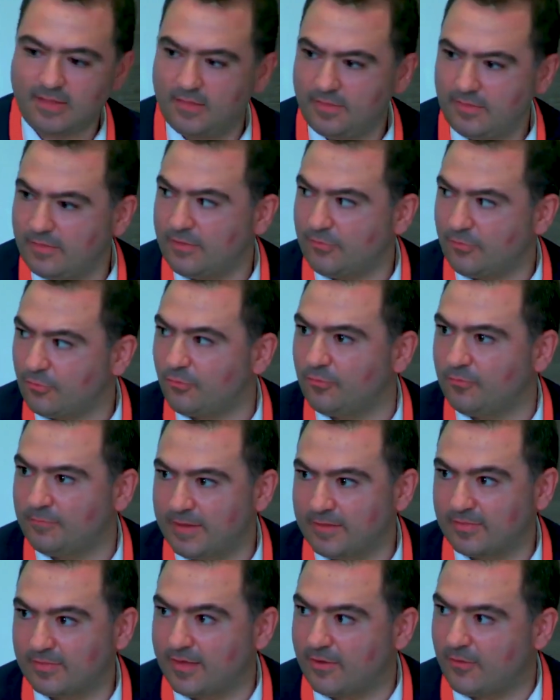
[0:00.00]
Thank you so
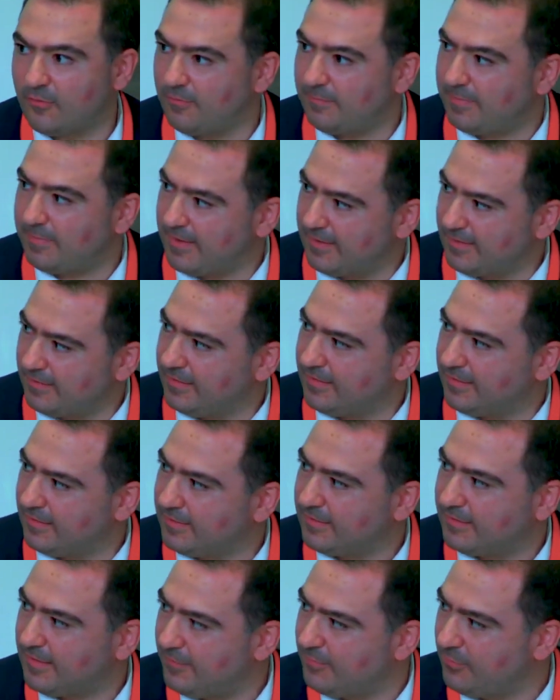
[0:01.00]
much. I hope I didn't
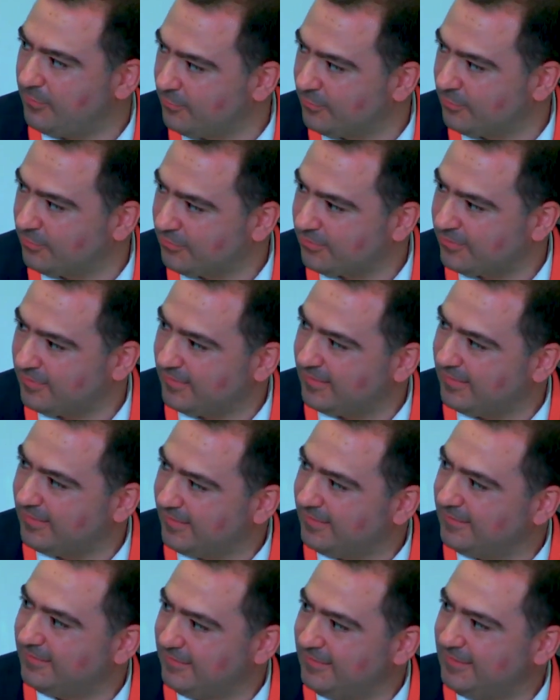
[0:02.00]
abuse
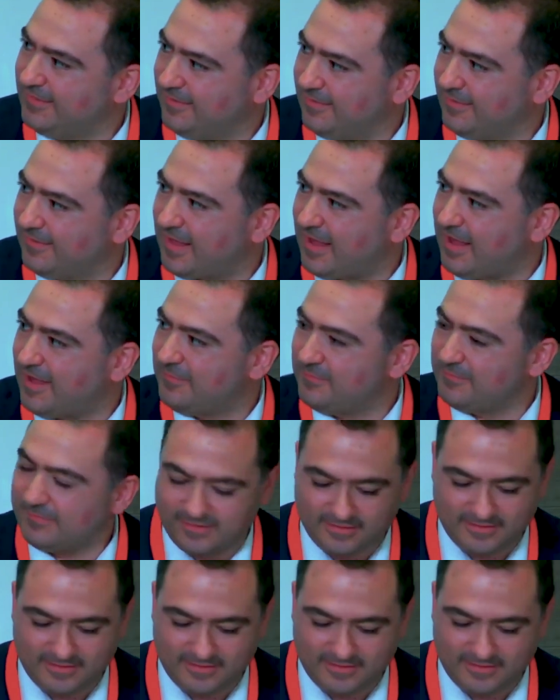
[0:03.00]
the time.